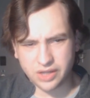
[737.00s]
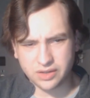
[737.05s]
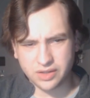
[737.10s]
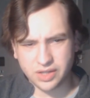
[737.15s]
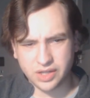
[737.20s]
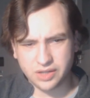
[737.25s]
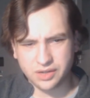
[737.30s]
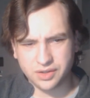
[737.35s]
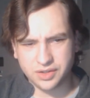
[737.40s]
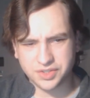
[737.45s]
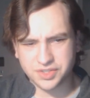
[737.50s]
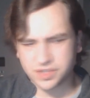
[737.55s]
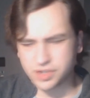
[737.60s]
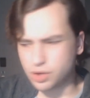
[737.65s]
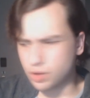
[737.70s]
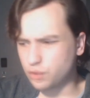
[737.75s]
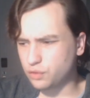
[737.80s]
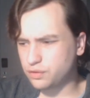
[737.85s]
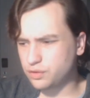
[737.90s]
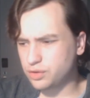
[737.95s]
and then it's
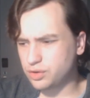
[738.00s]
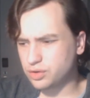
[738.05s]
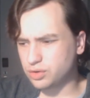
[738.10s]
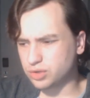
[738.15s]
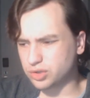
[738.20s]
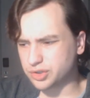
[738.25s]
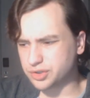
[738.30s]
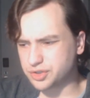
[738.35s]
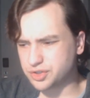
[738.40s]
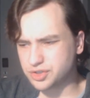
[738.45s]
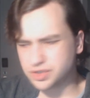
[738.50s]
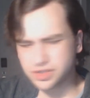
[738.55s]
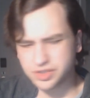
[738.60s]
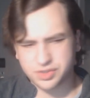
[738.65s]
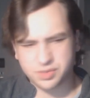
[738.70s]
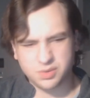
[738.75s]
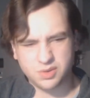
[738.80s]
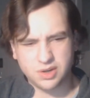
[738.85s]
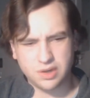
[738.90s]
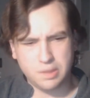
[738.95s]
over, or do you
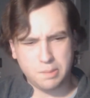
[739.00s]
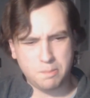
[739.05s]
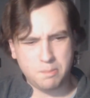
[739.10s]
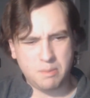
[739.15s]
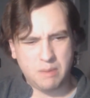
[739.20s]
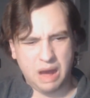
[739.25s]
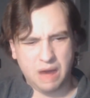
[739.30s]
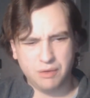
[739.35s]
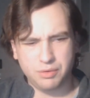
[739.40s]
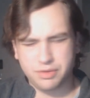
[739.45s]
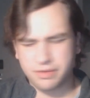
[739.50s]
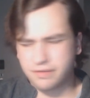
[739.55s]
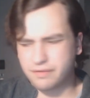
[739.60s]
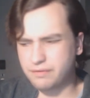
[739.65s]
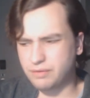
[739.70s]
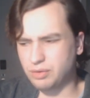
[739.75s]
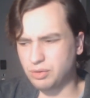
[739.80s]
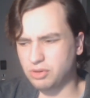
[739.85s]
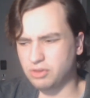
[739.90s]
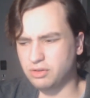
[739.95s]
just want a
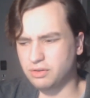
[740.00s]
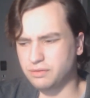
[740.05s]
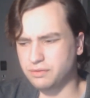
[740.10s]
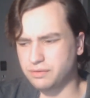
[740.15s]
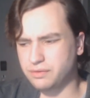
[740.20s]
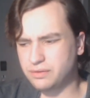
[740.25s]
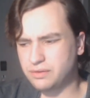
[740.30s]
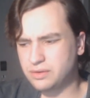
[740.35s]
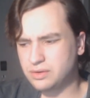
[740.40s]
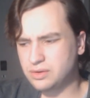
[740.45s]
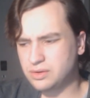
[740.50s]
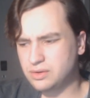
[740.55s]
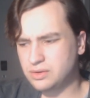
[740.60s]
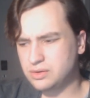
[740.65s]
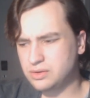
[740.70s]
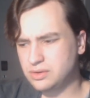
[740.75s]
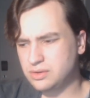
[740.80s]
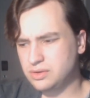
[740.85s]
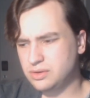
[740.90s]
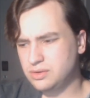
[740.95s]
mouthful of
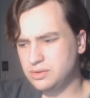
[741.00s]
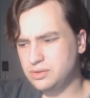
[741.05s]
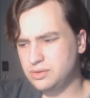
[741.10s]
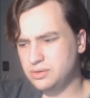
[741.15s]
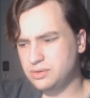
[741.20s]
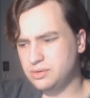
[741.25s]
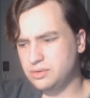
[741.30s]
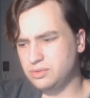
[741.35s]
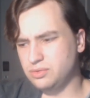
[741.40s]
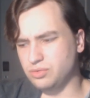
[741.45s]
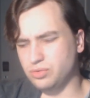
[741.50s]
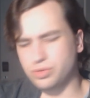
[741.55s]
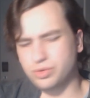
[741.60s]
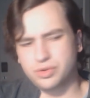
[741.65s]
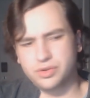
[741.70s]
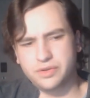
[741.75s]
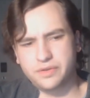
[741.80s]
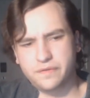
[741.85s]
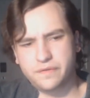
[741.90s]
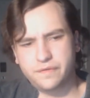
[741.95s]

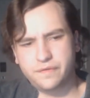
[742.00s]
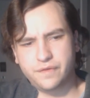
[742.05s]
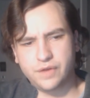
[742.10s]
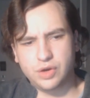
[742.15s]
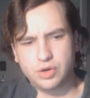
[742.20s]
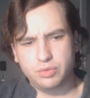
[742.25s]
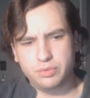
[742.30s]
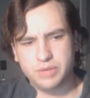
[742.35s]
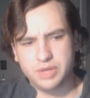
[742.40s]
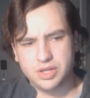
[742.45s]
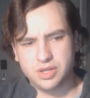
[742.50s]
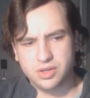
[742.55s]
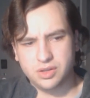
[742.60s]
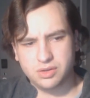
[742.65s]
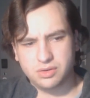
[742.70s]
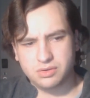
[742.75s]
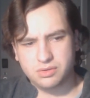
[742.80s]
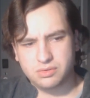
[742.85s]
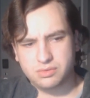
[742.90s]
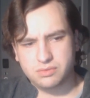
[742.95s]
really
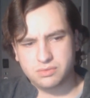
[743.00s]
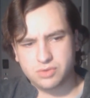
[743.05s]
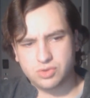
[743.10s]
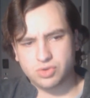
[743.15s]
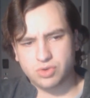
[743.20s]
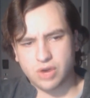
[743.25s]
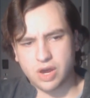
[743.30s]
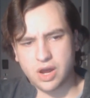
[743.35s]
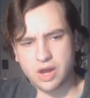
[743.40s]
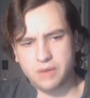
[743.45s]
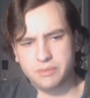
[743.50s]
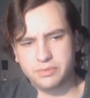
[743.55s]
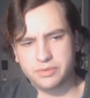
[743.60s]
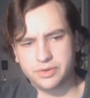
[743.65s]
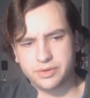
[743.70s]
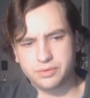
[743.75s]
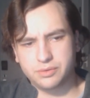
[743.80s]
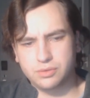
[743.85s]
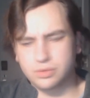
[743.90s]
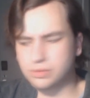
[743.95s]
foamy crap?
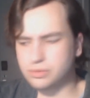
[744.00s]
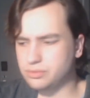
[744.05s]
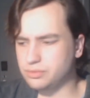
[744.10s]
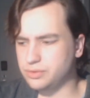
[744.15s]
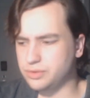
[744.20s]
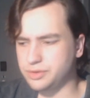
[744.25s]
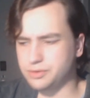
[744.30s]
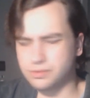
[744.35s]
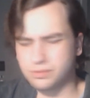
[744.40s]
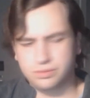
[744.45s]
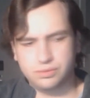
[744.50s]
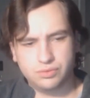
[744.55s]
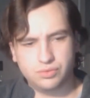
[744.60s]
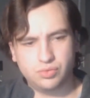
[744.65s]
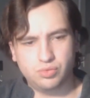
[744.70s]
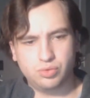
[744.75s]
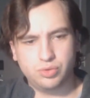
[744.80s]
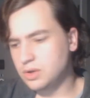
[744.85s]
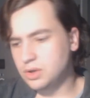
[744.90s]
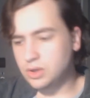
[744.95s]

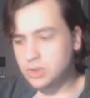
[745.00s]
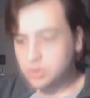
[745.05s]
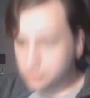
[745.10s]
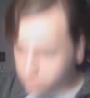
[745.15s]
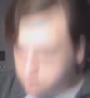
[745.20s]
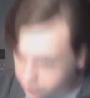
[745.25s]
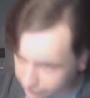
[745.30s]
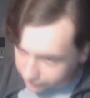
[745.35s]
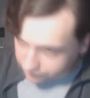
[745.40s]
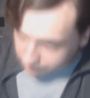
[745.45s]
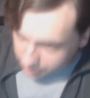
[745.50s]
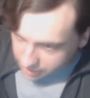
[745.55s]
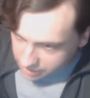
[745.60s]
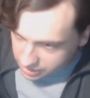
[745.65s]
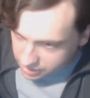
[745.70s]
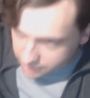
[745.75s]
Look, for